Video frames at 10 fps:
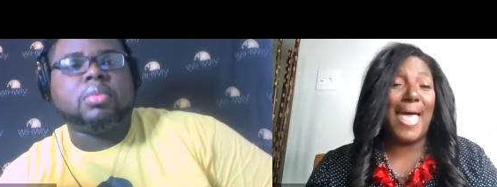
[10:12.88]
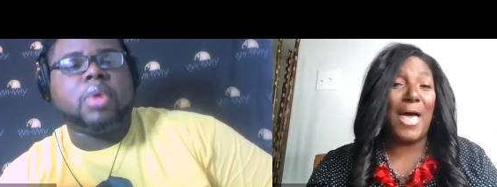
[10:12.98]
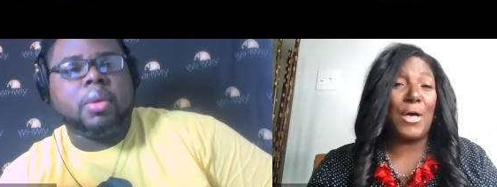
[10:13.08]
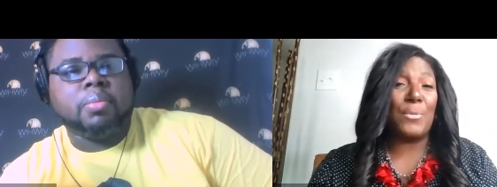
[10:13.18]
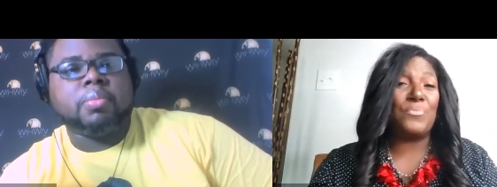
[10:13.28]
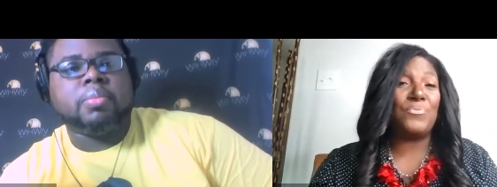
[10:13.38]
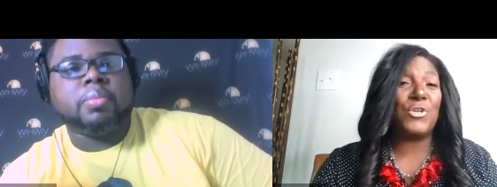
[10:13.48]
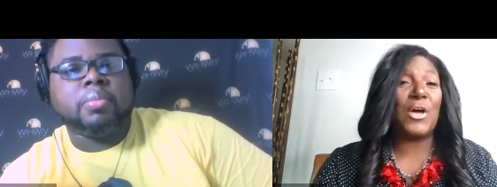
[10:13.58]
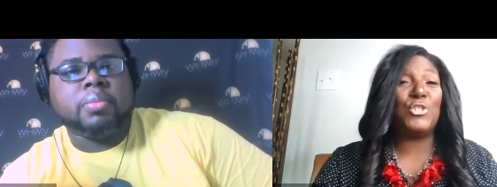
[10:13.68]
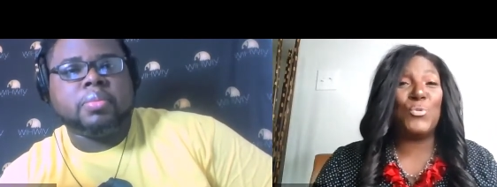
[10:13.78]
Speaker 1: Um,
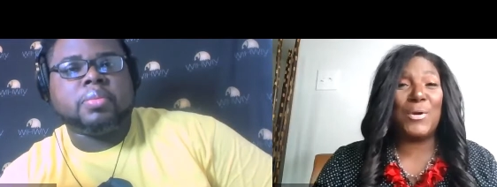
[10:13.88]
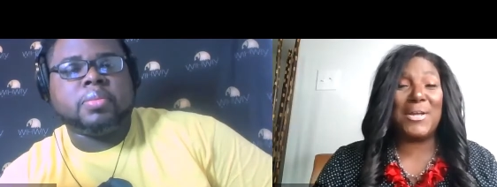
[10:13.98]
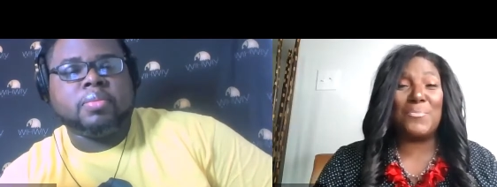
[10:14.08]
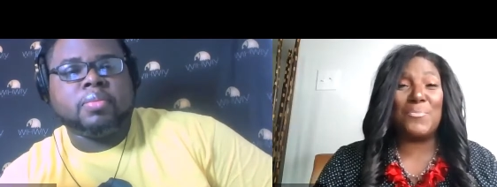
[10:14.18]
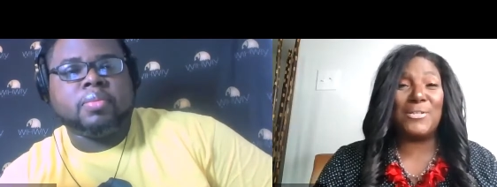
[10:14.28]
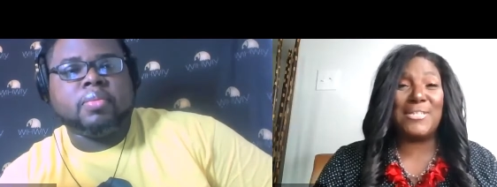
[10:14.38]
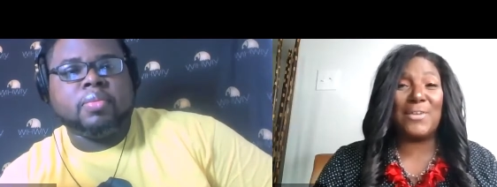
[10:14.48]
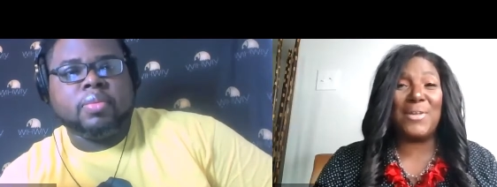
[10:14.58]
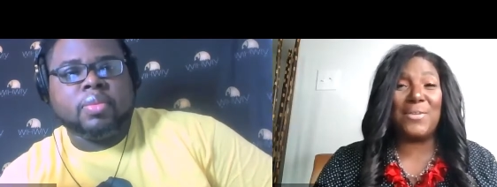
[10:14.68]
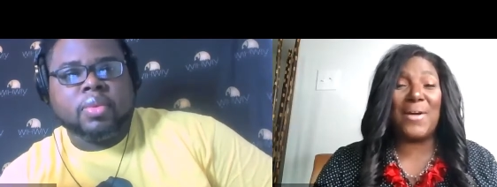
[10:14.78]
so I do want to most
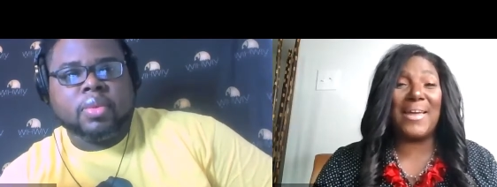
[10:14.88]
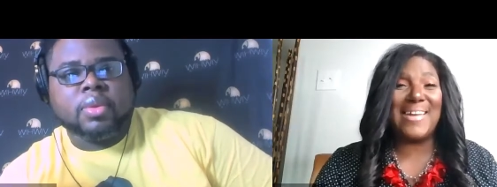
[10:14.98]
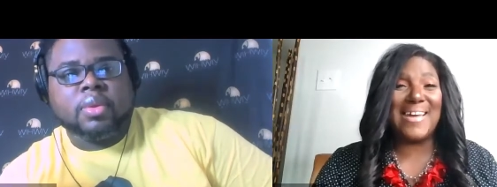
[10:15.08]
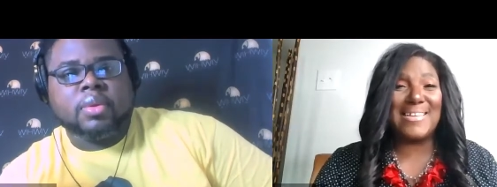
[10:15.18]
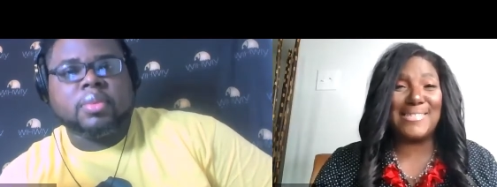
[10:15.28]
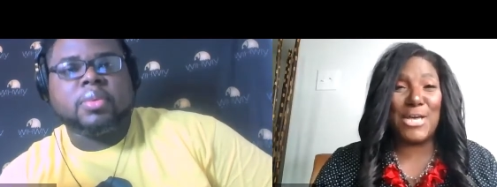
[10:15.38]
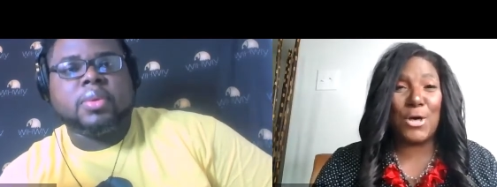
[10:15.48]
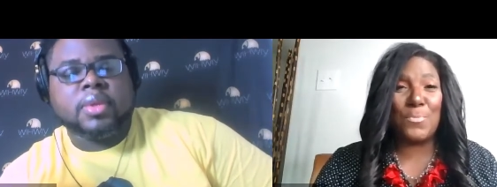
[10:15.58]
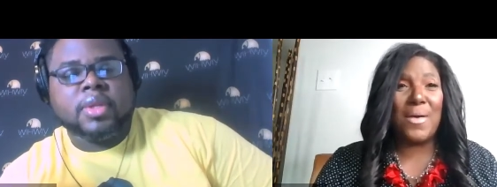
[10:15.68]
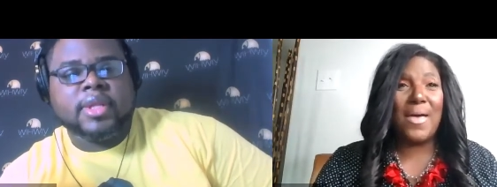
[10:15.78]
definitely recognize
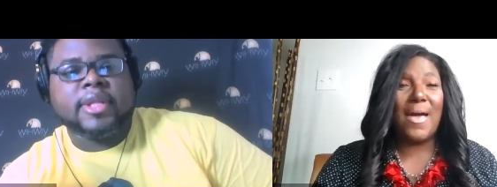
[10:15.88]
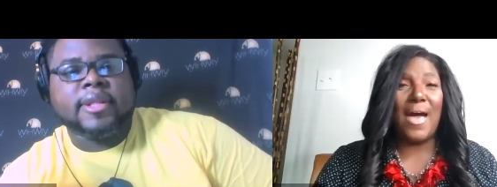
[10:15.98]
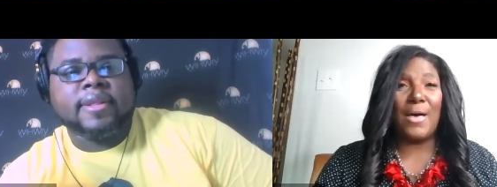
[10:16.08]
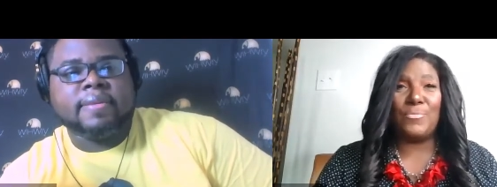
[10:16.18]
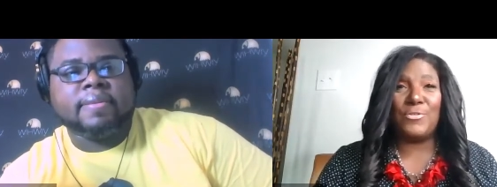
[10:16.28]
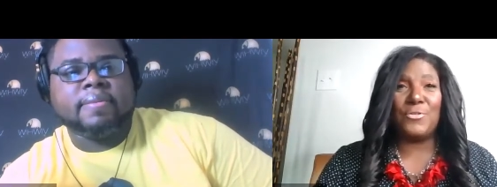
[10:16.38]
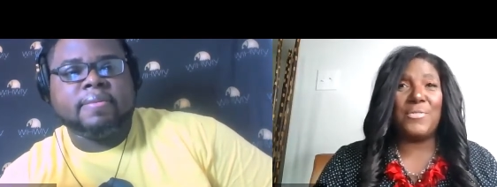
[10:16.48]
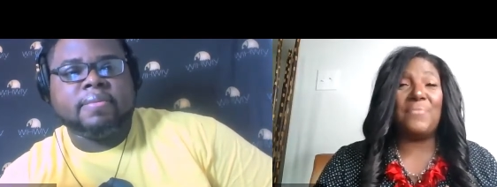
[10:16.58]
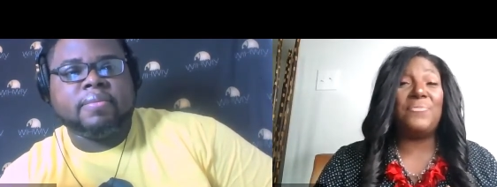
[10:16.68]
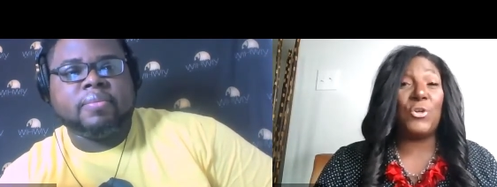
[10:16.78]
them. Um, so
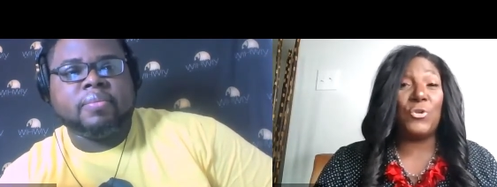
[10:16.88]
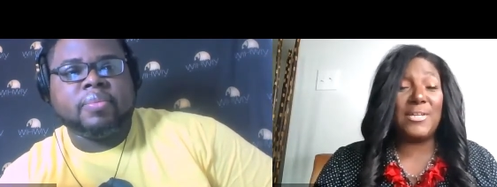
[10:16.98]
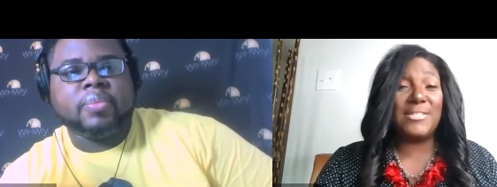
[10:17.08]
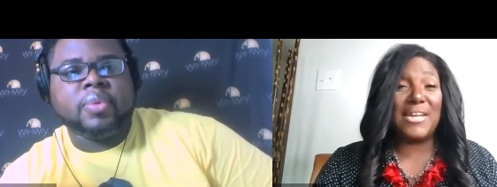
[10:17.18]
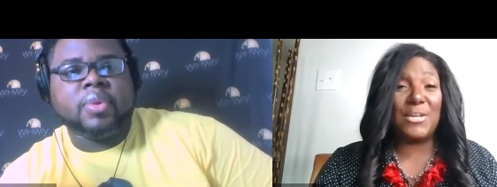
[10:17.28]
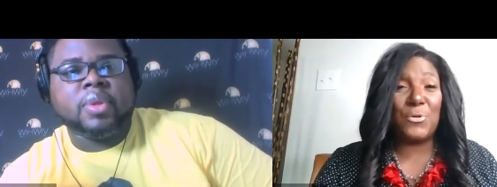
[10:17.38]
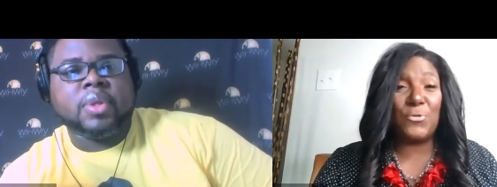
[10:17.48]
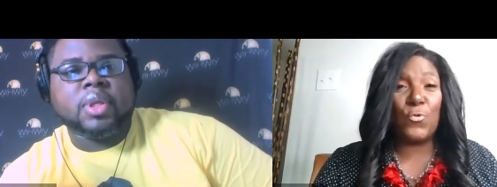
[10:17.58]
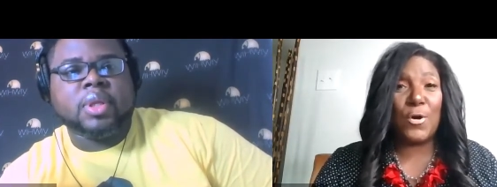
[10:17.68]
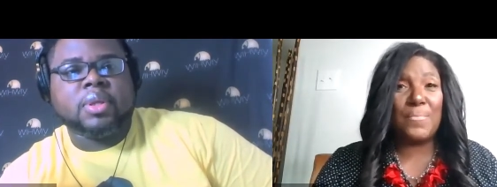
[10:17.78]
they've certainly done it
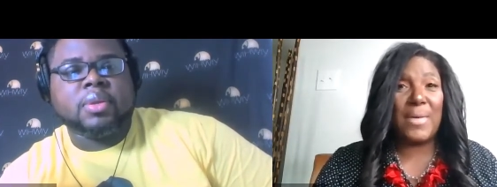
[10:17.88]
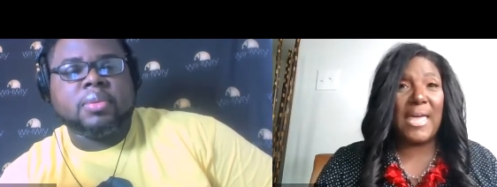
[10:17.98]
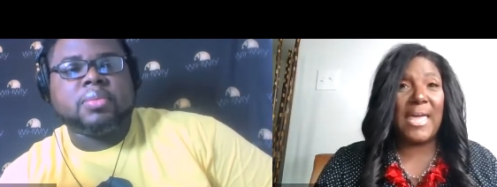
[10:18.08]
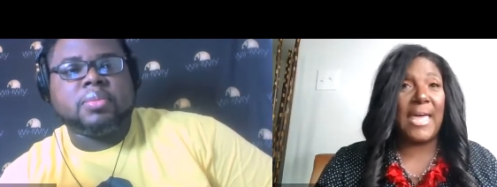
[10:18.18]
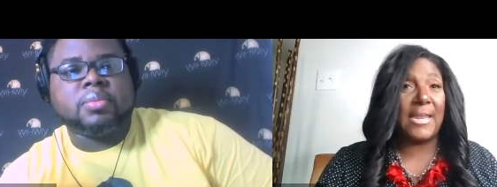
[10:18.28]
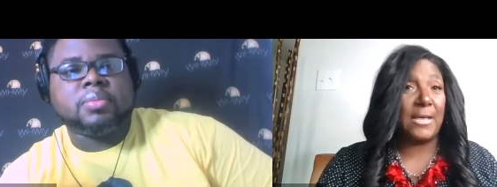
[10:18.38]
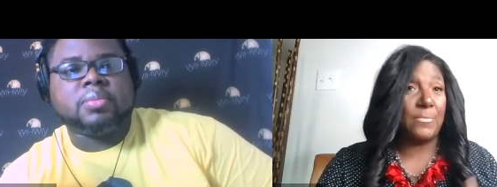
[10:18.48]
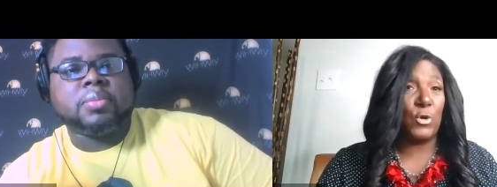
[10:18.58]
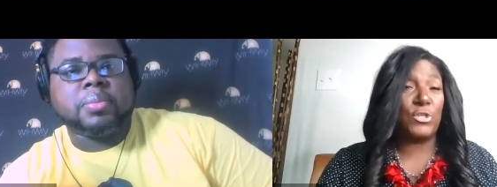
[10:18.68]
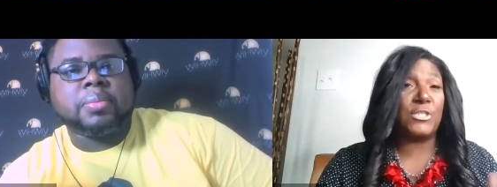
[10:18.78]
before me. And um,
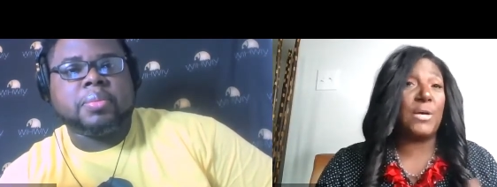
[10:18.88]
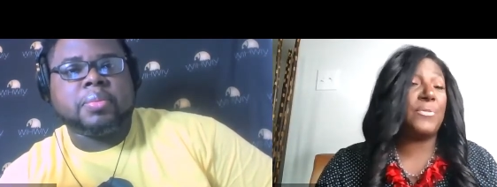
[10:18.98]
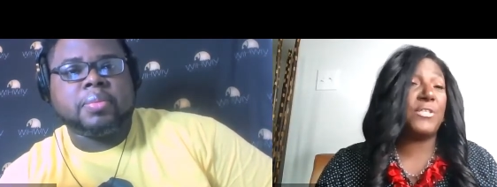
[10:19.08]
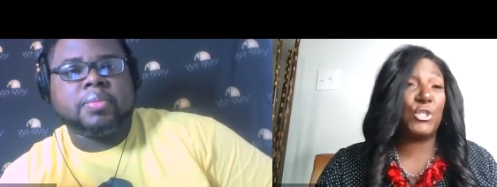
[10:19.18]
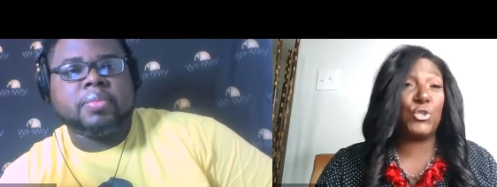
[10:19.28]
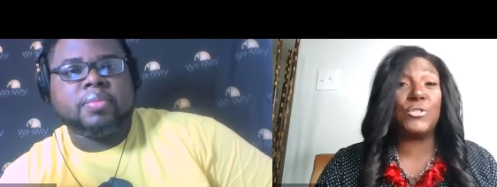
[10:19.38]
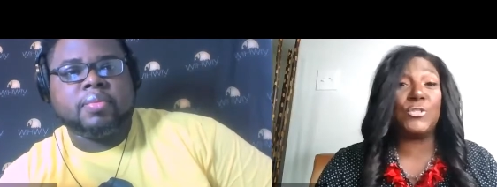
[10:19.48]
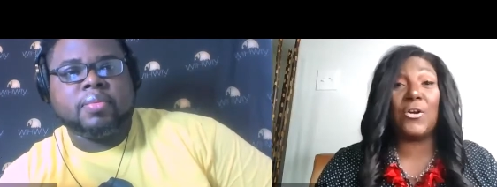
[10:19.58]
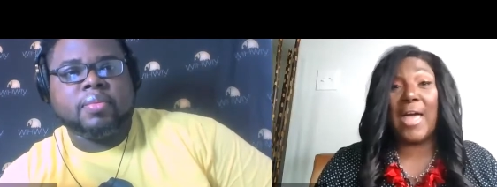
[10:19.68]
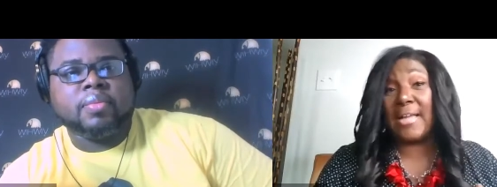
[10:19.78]
there are some sisters
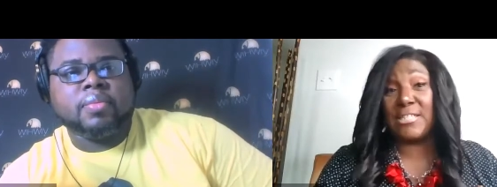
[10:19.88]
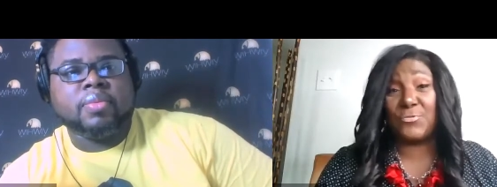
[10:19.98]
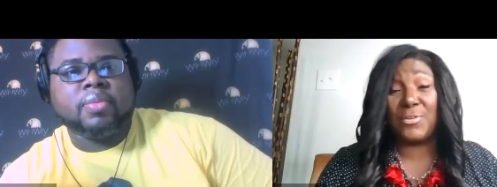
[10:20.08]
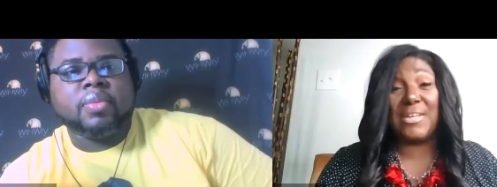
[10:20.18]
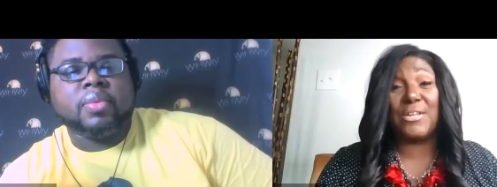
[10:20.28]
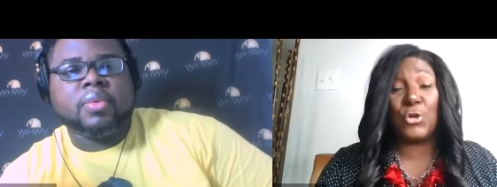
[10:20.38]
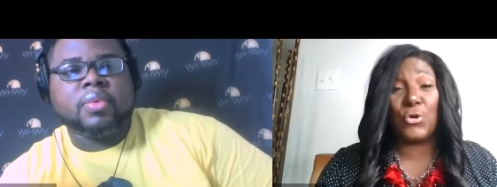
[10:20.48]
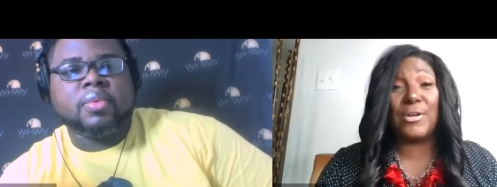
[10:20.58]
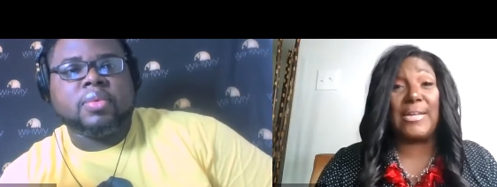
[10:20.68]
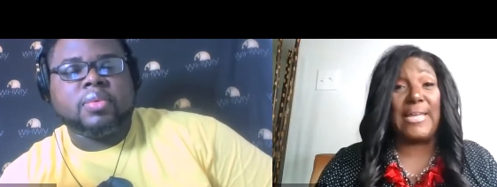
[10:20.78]
that are actively
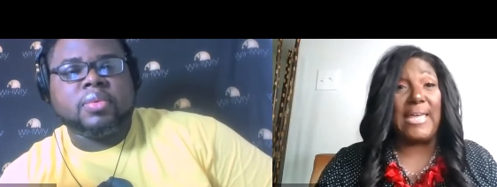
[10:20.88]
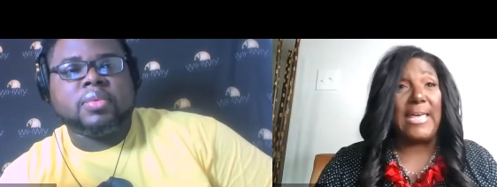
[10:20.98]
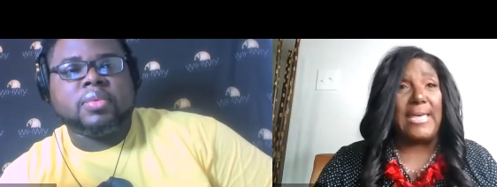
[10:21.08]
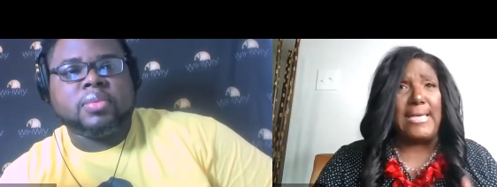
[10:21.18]
currently